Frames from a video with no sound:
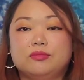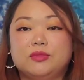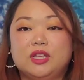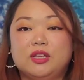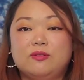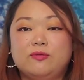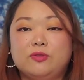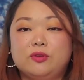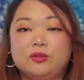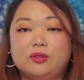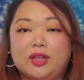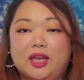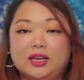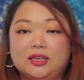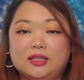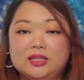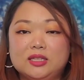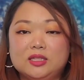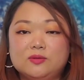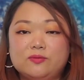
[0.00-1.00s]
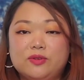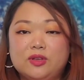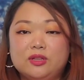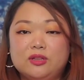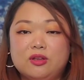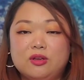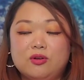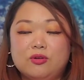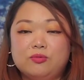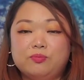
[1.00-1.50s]
If you like this
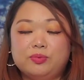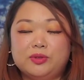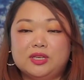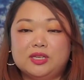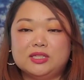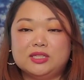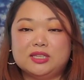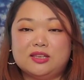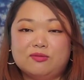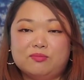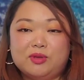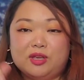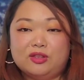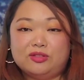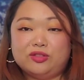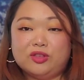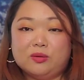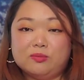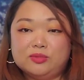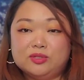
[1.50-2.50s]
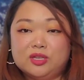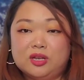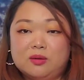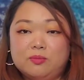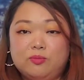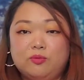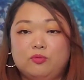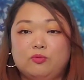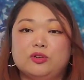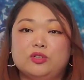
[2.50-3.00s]
video, please give me a thumbs
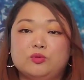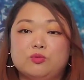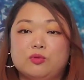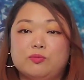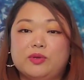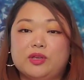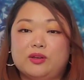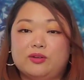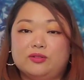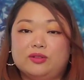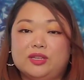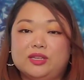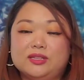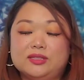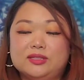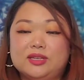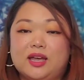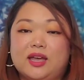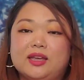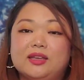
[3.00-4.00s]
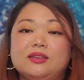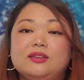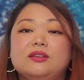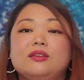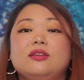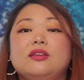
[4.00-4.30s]
up, which will be on this side.